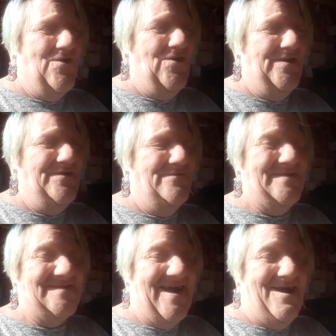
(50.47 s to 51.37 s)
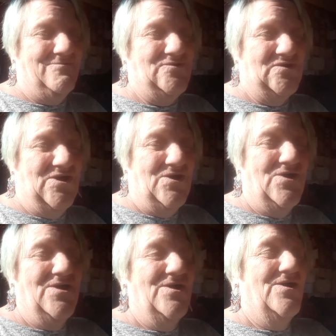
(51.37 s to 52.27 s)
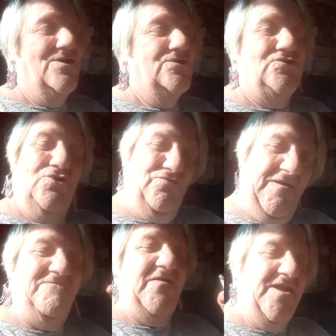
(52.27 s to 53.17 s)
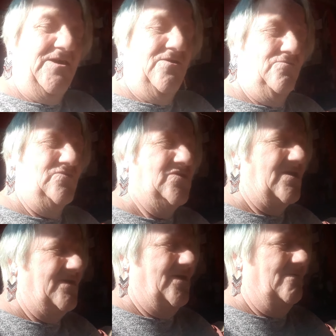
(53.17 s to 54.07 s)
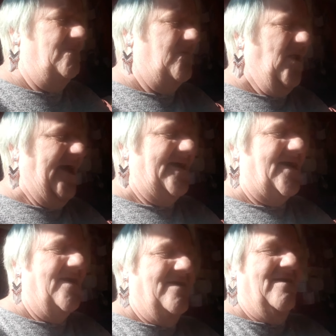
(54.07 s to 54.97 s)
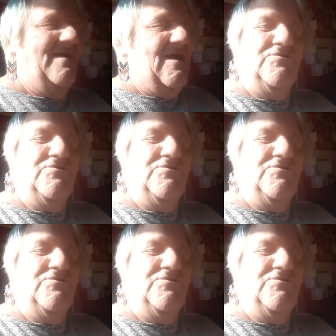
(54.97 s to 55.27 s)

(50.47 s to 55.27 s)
All I know is how to do them videos. Uh, like, I